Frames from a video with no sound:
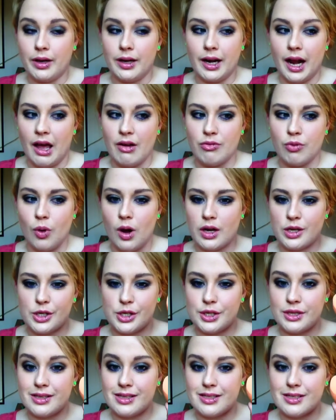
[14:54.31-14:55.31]
and I've
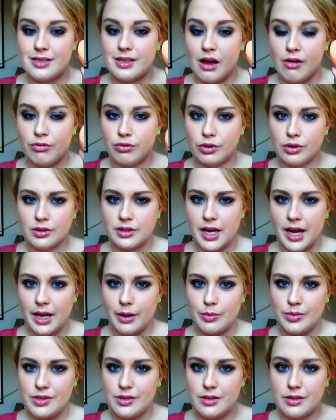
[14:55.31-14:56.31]
washed this several
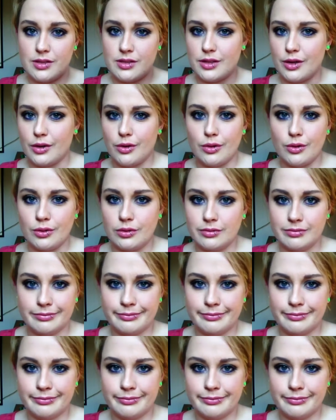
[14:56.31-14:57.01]
times, so